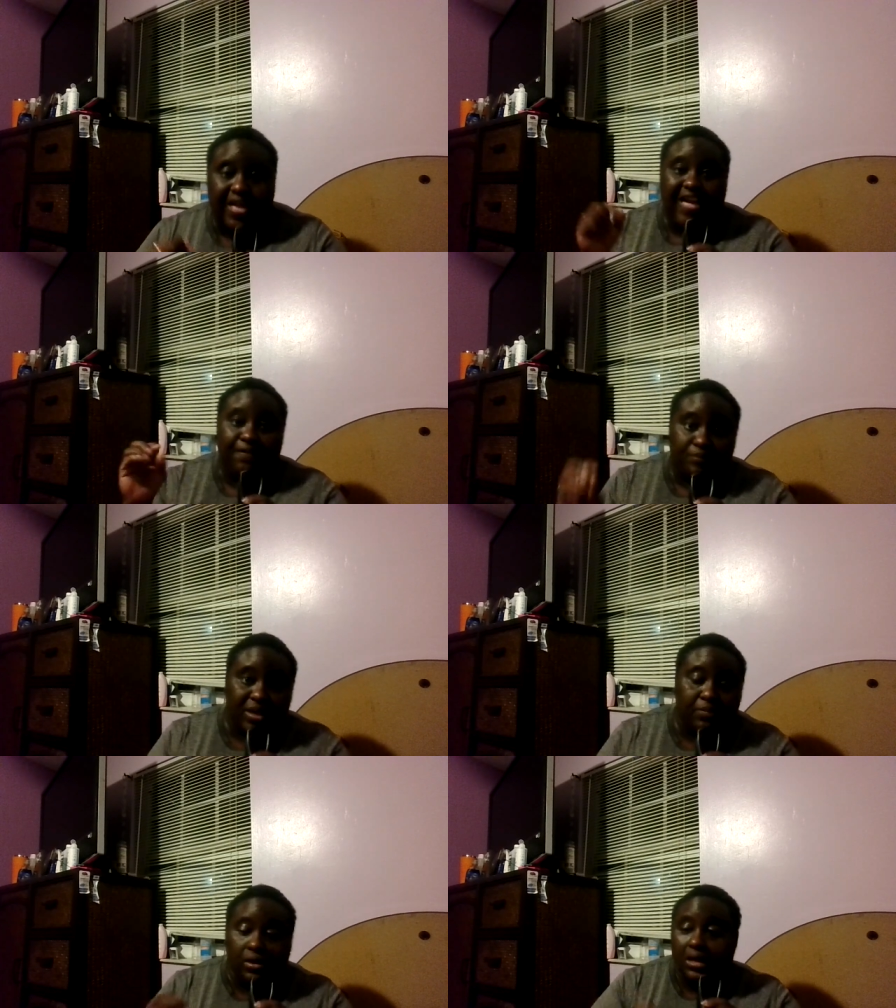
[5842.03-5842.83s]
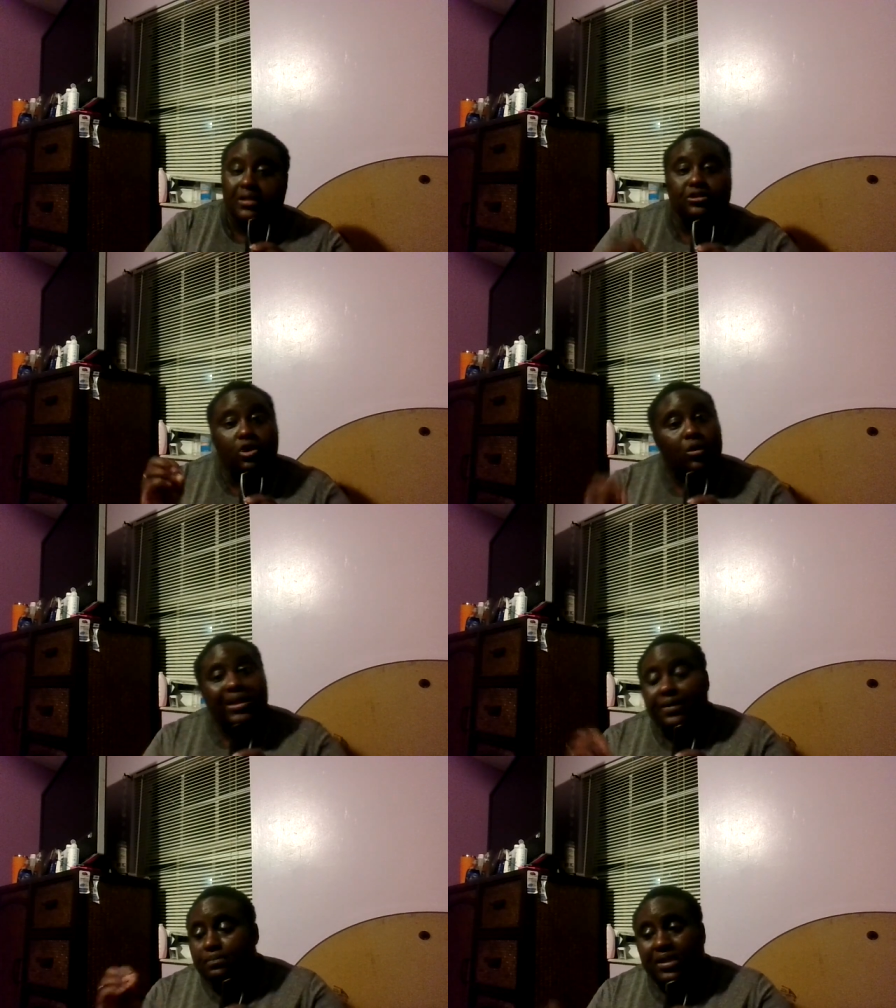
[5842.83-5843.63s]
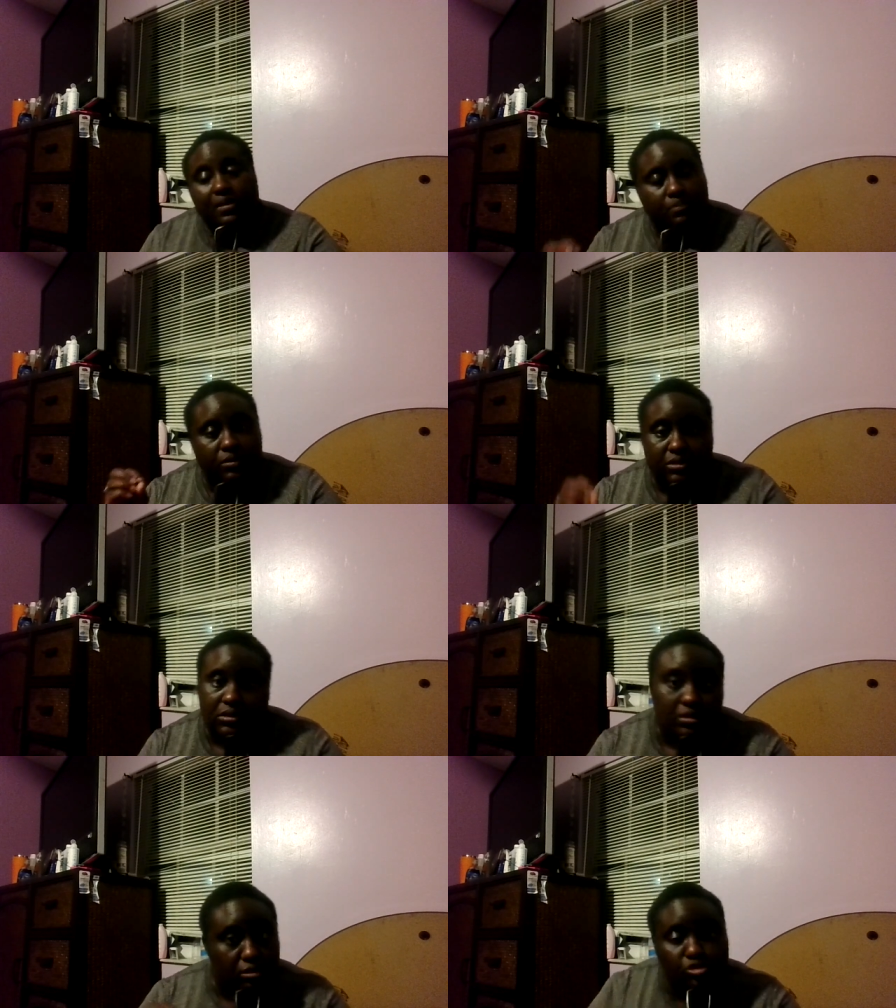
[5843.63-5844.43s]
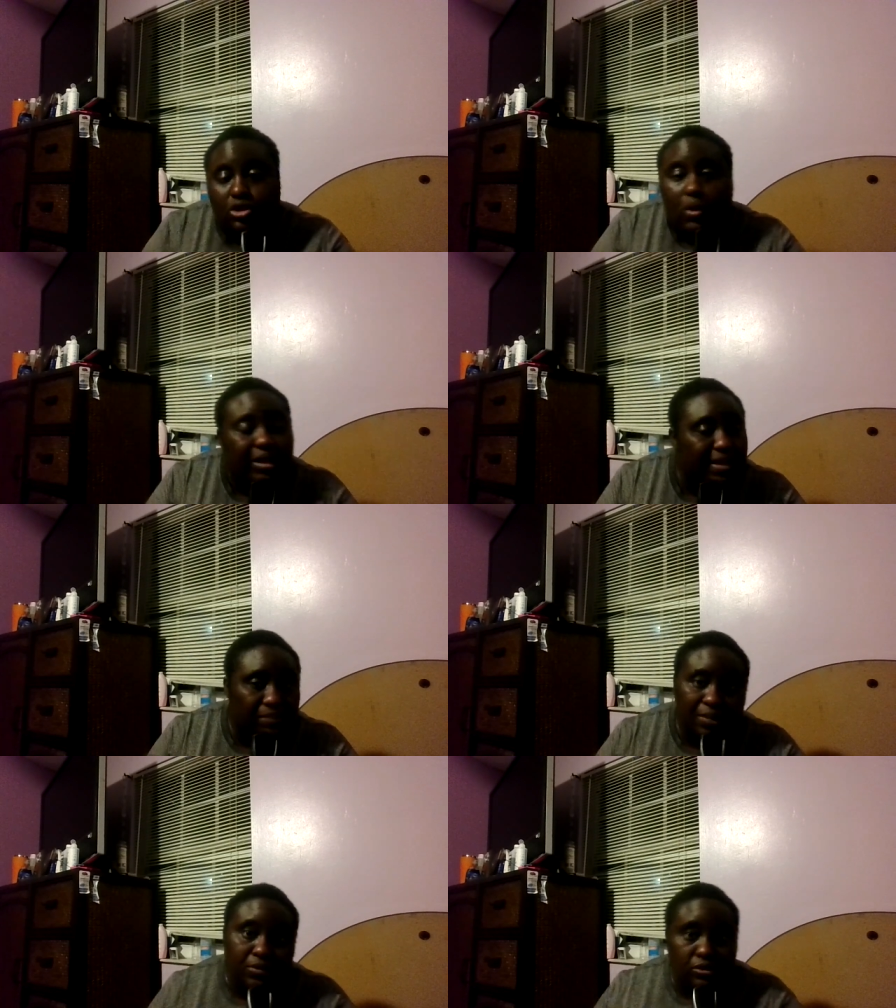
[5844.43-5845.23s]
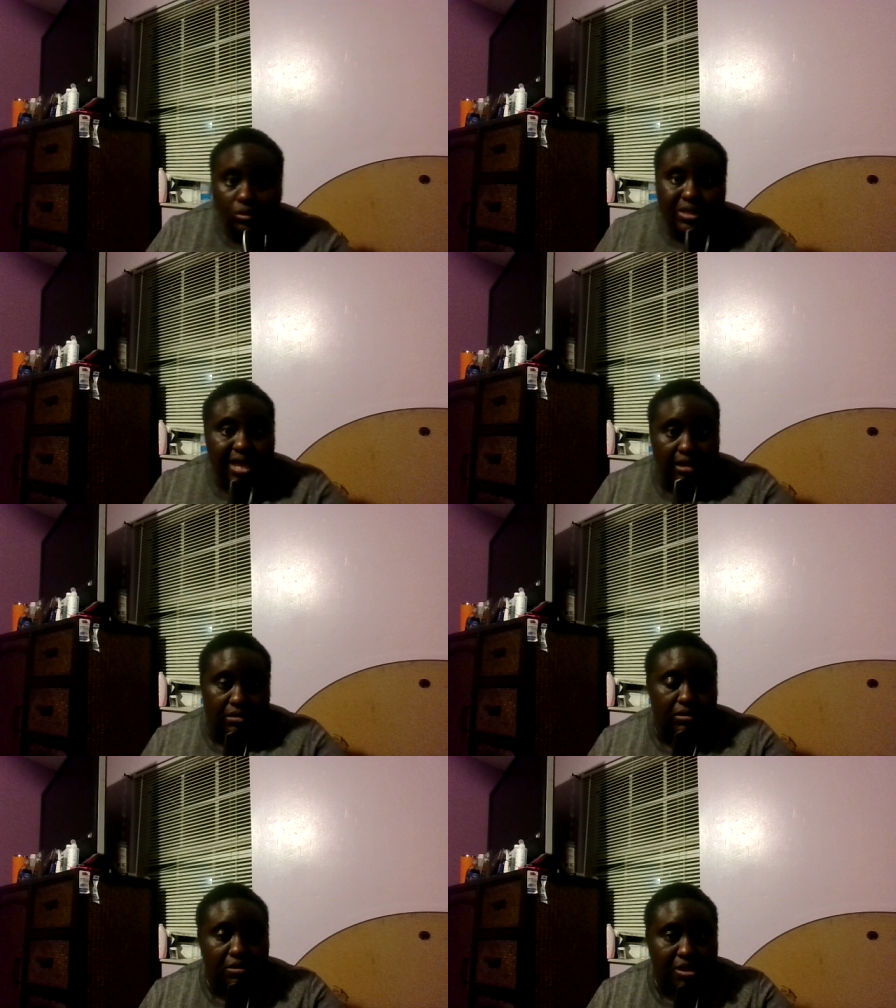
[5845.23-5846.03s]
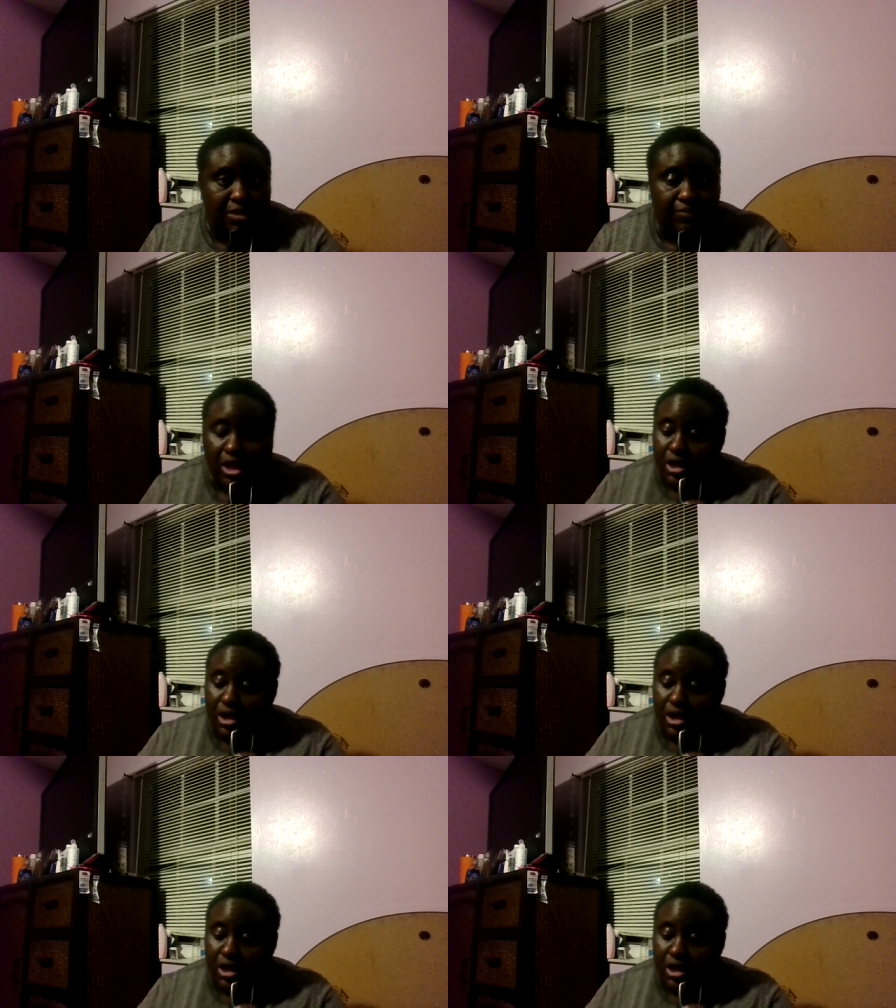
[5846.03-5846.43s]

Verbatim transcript: If people don't let people don't let people do that. You know what I mean?